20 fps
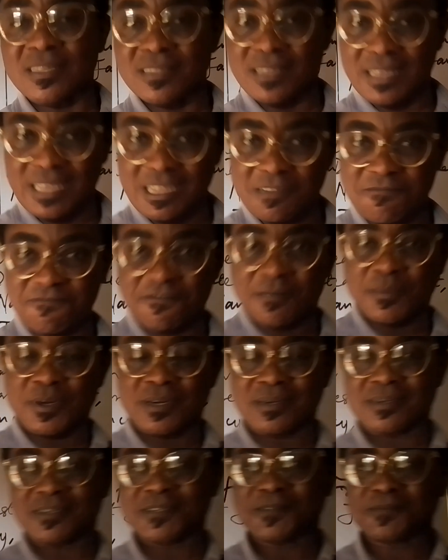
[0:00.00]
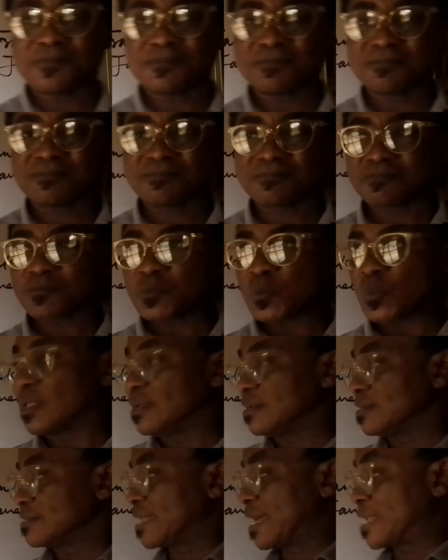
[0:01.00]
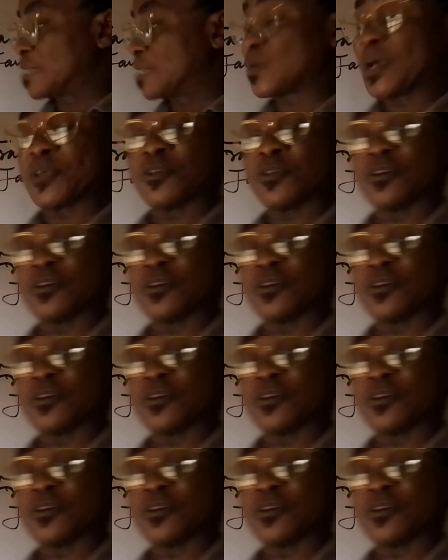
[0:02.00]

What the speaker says: as informal. That is why